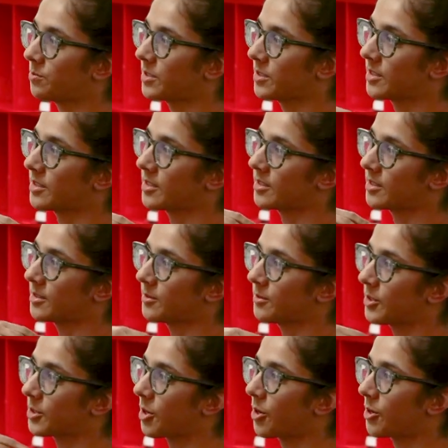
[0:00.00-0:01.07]

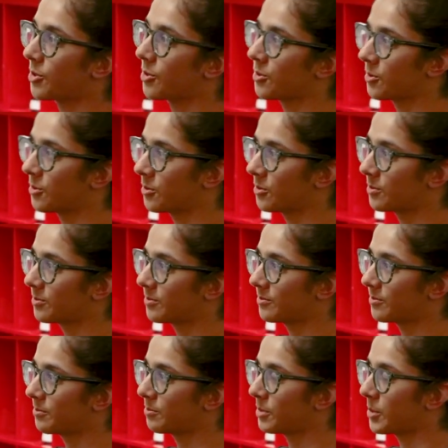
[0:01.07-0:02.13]
the
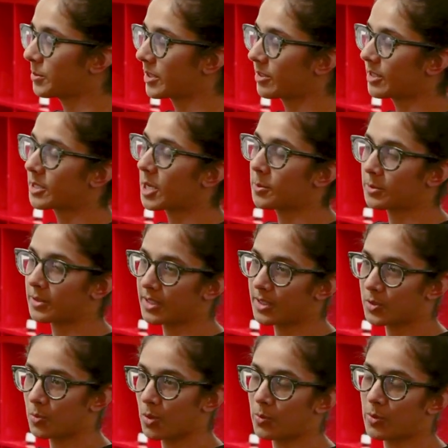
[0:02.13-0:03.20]
cardiopulmonary coupling
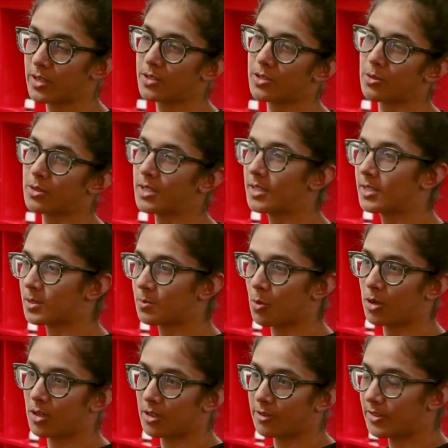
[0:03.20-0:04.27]
is one way to do it. It's
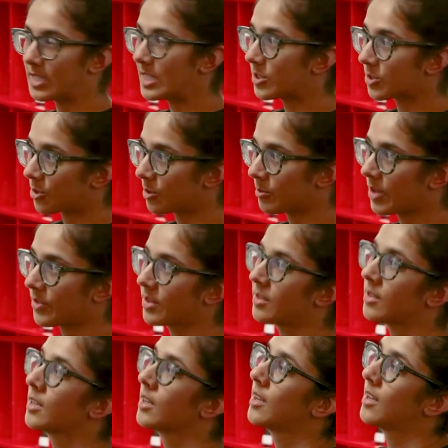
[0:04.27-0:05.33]
more of an internal
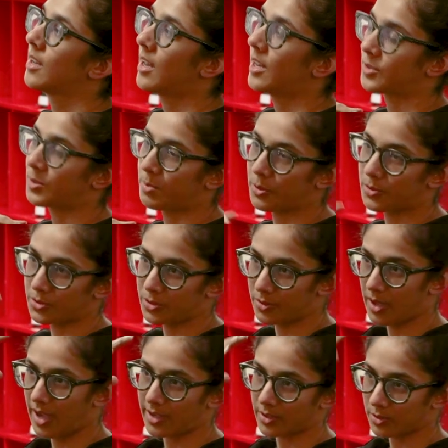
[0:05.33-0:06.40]
method as opposed to
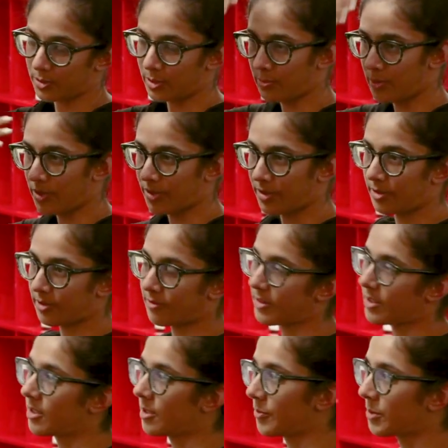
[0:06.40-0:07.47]
the external method of
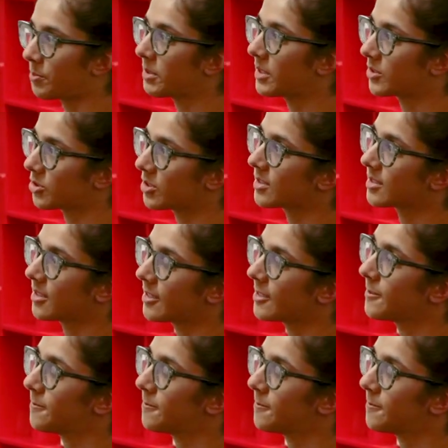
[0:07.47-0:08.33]
the PSG study.